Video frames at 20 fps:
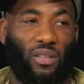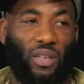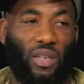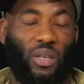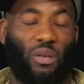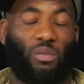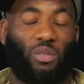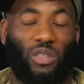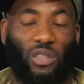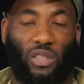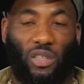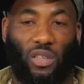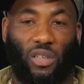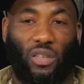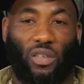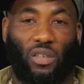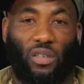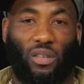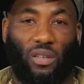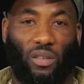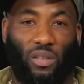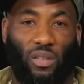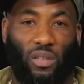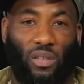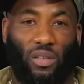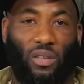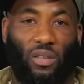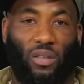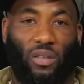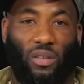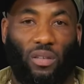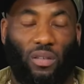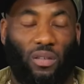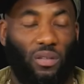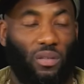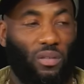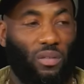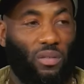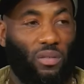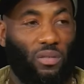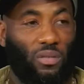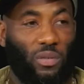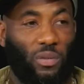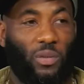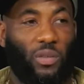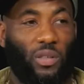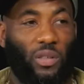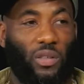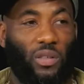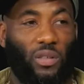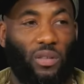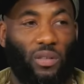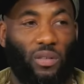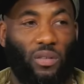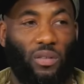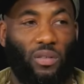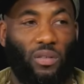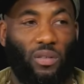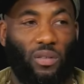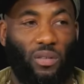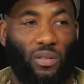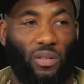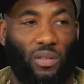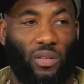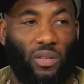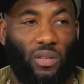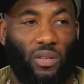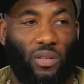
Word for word: They'll be shocked. For real. Do